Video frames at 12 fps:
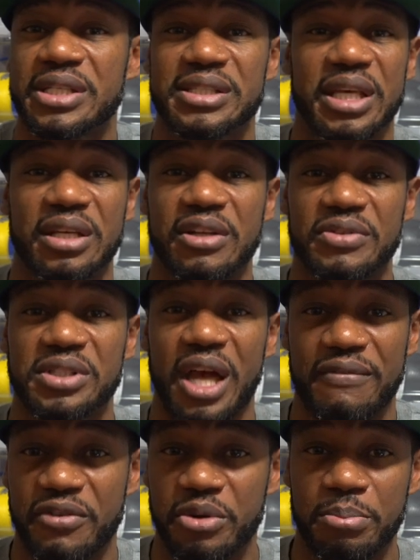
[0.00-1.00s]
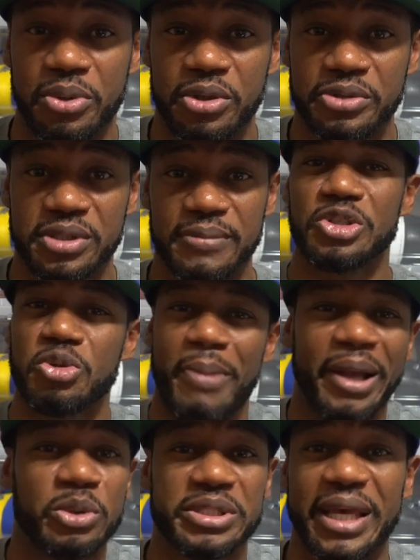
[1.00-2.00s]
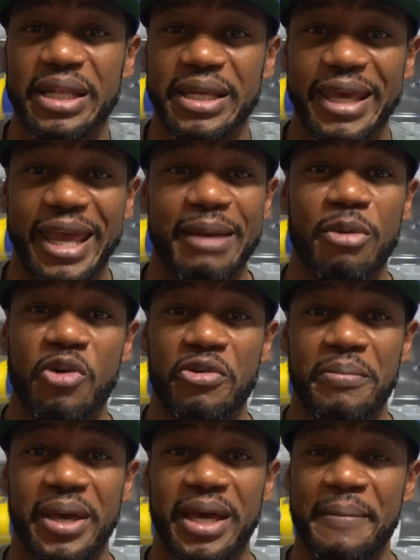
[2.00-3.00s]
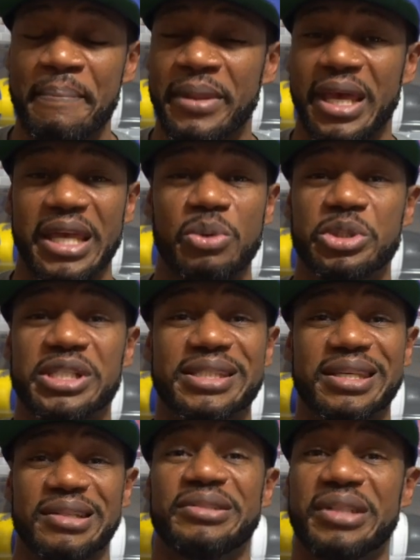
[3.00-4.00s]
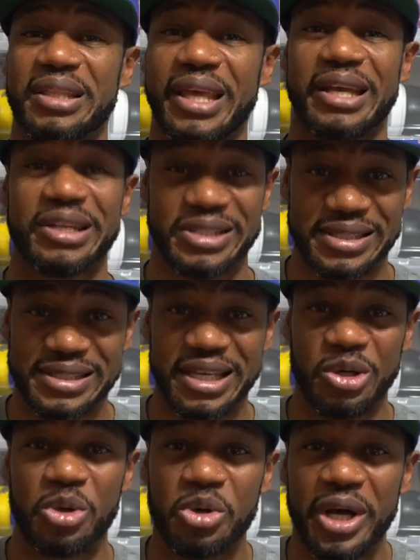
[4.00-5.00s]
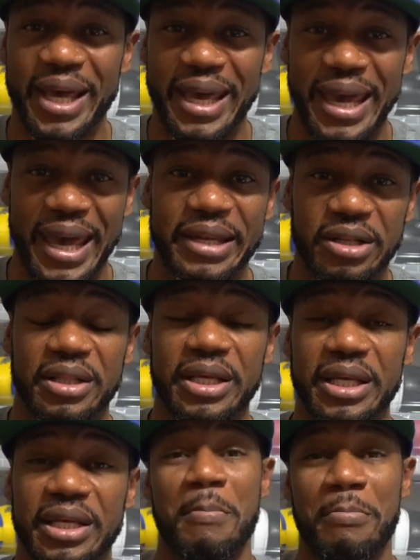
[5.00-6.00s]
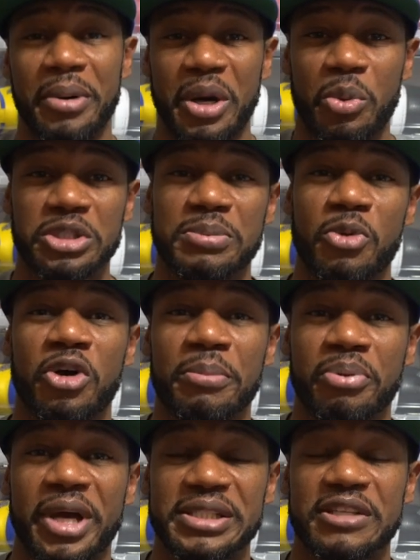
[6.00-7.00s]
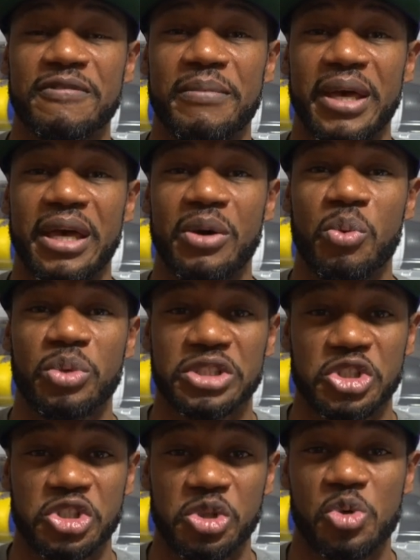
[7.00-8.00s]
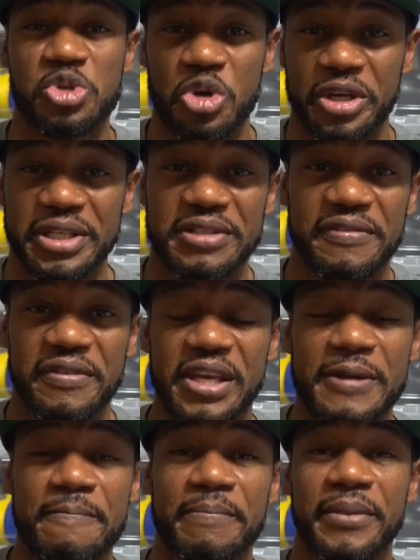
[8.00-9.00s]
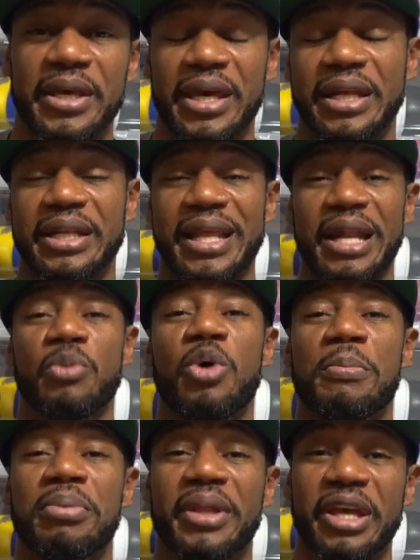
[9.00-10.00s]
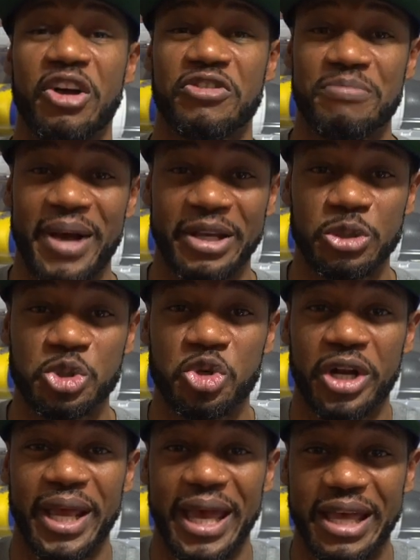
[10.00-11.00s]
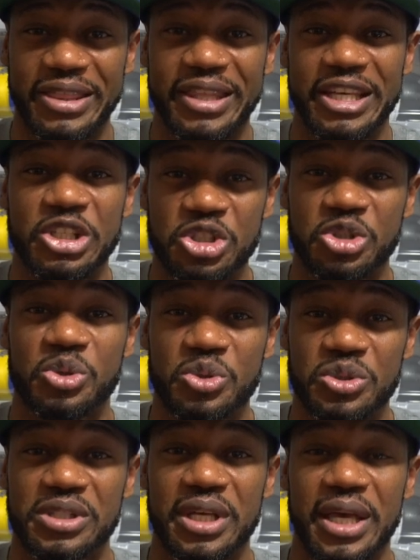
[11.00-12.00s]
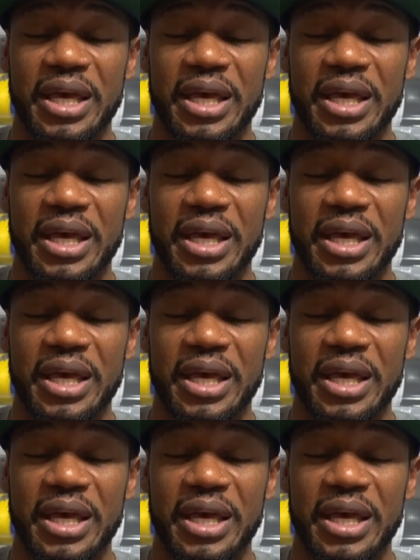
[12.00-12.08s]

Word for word: consecutive shots for the Bulls. So Mike was taking the game over, man, and he was just killing the Lakers single-handedly. But what's more impressive, man, was the shoes on his feet. In the 91 playoffs, Michael Jordan had these shoes.